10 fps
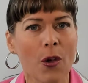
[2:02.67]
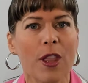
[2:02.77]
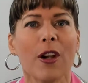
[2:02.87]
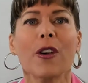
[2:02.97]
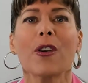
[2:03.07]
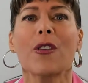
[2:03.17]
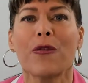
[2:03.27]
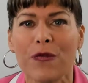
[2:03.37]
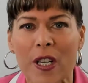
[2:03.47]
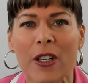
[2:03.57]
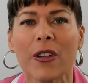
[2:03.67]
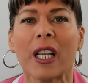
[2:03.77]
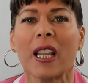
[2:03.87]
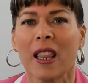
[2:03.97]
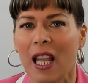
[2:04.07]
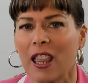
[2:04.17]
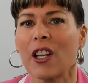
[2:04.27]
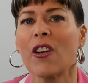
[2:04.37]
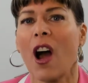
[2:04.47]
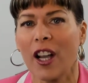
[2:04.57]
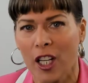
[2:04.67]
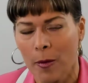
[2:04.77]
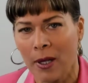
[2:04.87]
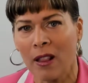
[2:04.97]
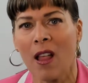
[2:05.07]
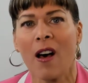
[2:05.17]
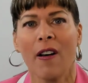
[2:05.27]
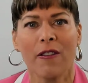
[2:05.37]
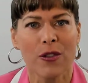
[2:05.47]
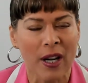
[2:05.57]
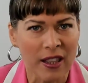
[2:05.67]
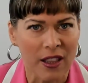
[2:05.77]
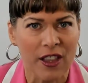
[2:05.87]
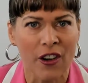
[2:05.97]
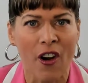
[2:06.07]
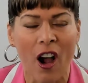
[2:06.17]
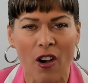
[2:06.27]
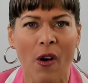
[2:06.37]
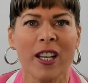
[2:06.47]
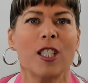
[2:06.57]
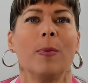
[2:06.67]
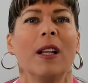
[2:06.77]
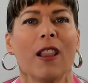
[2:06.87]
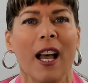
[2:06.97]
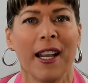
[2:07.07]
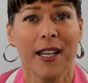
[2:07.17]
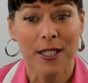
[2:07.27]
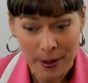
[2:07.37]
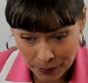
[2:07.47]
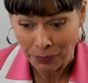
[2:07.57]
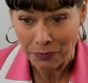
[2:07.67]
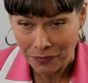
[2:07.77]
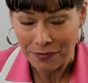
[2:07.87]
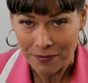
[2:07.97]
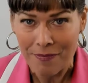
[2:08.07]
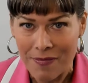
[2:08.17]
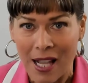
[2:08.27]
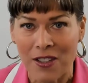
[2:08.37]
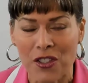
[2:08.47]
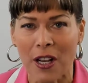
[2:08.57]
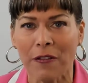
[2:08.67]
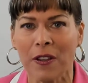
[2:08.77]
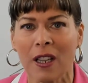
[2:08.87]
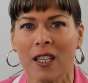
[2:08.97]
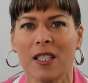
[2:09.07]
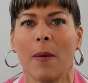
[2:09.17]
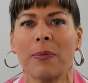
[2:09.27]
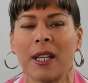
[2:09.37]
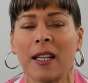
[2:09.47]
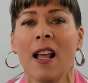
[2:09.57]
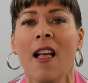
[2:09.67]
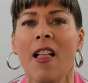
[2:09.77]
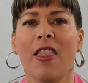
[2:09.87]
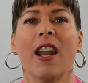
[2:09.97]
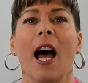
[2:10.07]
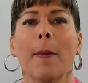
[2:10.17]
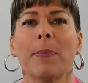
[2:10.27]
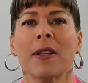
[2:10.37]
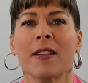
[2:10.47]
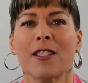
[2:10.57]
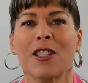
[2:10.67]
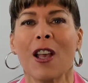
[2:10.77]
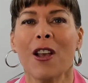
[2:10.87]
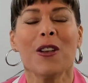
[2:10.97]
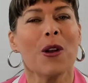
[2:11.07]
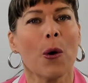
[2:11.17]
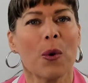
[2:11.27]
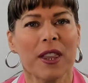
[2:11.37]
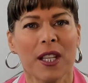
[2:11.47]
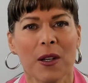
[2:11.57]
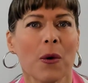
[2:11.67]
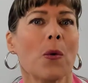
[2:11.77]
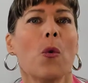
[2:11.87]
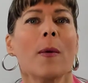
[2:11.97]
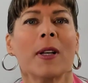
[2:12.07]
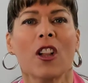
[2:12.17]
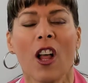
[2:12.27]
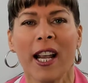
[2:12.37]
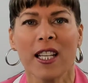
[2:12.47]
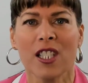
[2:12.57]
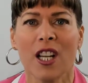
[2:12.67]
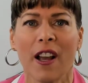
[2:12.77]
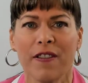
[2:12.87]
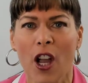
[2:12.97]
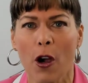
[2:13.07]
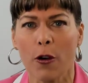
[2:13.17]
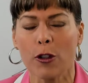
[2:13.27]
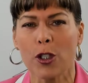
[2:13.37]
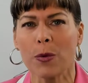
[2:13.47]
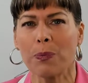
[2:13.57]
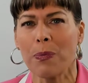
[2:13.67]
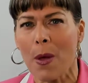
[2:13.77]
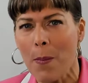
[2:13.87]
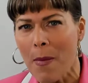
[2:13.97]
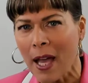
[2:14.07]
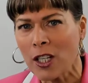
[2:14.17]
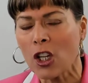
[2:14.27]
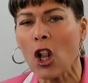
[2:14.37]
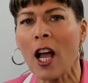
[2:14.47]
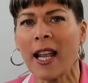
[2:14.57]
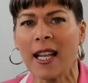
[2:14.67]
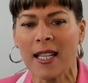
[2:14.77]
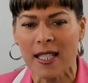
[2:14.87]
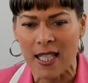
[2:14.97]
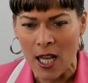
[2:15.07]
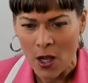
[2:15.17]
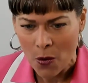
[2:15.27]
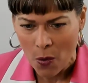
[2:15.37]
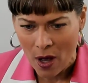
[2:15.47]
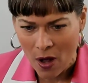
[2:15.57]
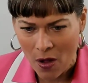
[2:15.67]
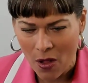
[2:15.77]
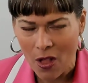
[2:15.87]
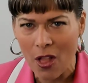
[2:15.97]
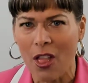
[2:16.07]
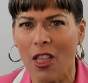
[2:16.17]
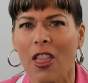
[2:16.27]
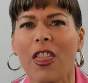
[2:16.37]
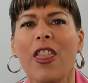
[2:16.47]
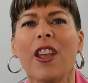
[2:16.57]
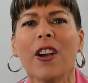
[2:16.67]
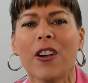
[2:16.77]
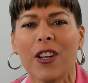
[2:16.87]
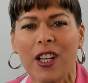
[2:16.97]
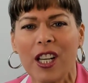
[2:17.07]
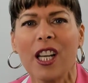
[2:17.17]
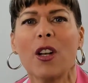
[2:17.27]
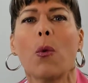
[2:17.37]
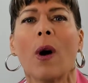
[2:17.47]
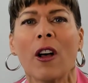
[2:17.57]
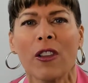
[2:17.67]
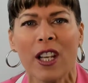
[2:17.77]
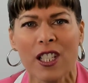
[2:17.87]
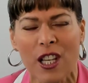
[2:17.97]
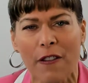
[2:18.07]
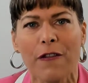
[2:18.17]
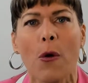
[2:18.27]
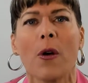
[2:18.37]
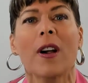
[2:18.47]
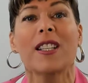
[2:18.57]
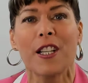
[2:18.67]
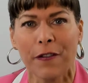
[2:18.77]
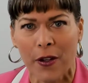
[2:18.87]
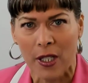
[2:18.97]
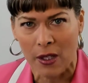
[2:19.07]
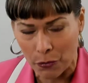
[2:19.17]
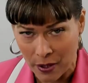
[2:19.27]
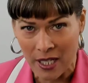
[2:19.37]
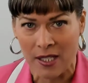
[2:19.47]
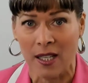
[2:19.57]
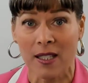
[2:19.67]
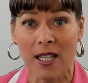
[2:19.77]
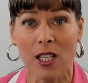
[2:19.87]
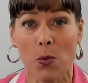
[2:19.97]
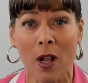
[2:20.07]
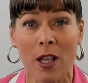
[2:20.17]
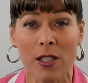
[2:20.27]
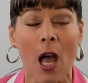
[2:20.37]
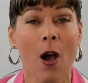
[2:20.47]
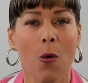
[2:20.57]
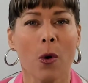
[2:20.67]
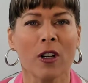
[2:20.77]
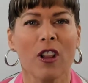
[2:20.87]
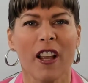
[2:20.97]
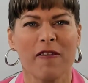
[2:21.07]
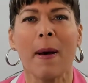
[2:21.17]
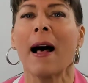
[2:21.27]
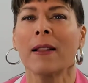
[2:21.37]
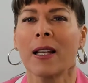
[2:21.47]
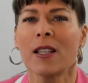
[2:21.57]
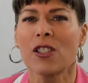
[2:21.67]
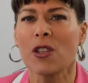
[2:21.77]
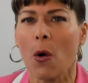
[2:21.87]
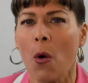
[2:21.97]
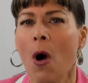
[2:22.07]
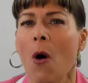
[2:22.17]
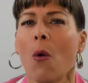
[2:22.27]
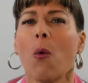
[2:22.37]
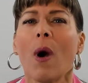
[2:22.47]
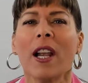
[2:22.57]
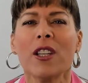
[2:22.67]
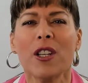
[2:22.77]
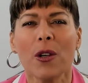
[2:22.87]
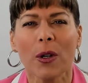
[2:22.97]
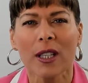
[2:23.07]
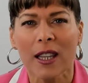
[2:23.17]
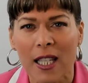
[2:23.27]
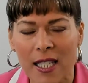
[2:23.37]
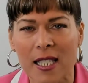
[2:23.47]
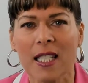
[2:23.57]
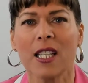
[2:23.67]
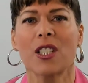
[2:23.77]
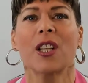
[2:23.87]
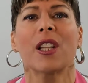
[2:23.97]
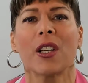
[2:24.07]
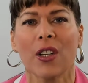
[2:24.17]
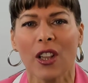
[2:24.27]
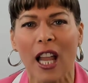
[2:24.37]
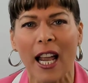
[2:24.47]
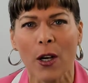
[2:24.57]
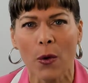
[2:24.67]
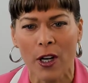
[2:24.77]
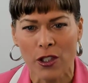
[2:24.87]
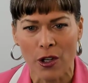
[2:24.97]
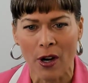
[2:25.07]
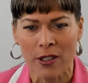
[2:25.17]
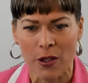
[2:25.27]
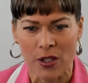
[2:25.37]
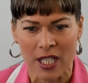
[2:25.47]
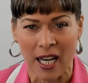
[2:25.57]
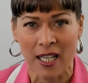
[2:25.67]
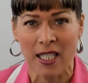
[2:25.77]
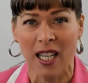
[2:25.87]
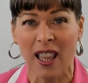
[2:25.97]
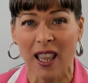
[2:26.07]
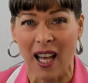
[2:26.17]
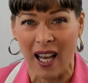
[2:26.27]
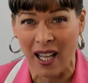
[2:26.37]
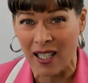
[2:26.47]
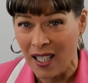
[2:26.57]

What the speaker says: they're fearing that they're not going to be loved, right? That they're not going to be liked. It's definitely something that happens, with the women clients that I've coached. The men clients, well, they're going to need wellness for different reasons, as well as work-life balance. So when you are listening to their language, you're understanding that,